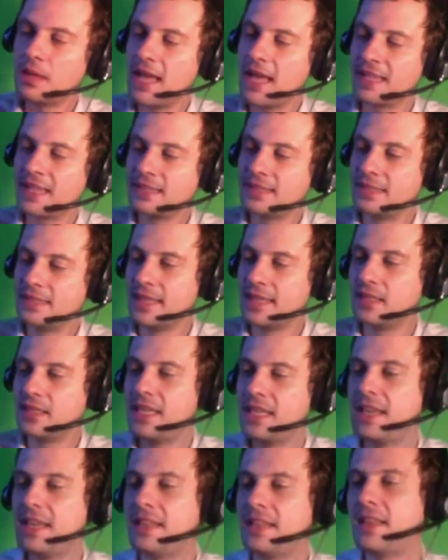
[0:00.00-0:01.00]
accidentally
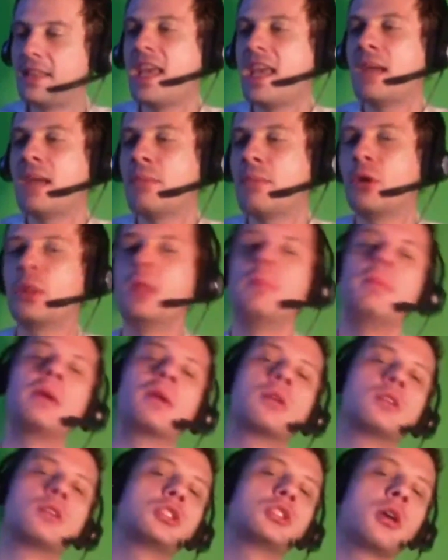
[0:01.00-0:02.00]
hit the hammer and the mirror
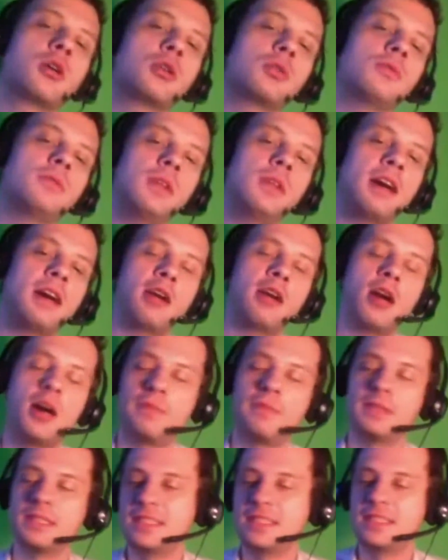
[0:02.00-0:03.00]
shard will fly off and
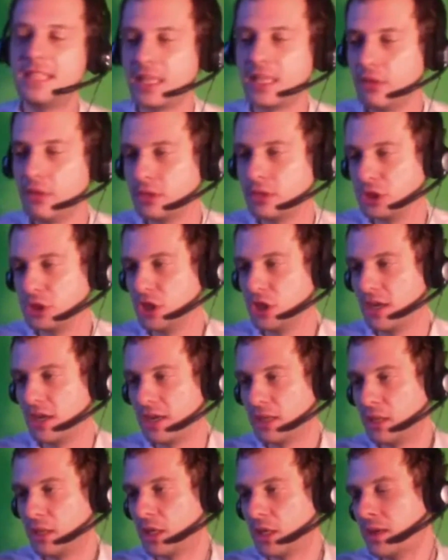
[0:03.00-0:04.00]
stick into his
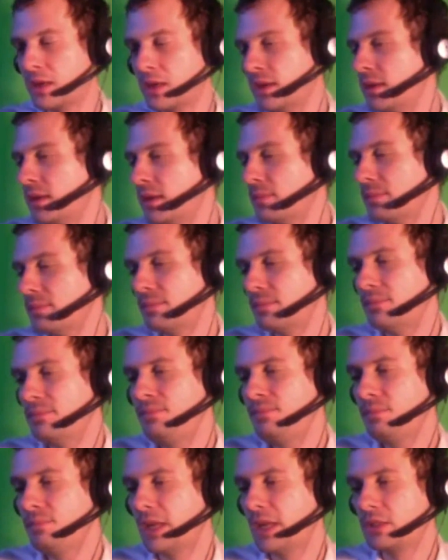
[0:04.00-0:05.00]
jugular.
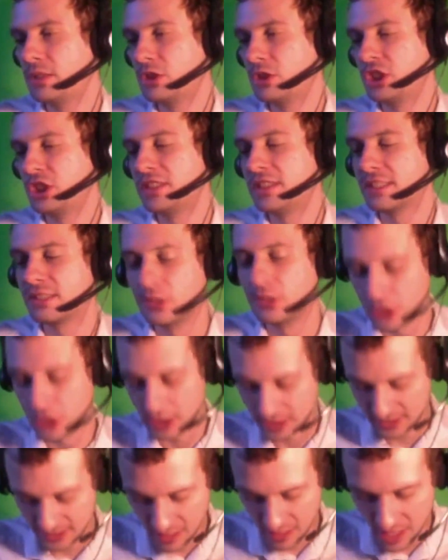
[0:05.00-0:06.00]
And Jesus will just
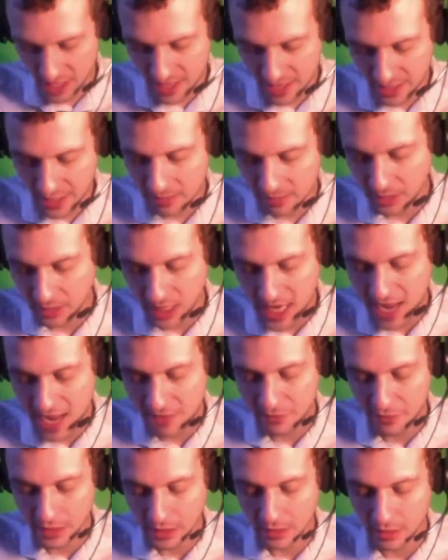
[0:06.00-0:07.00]
stare down at him
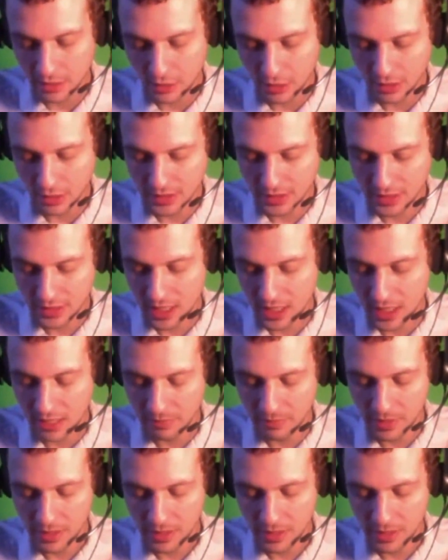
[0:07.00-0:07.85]
laughing the whole time.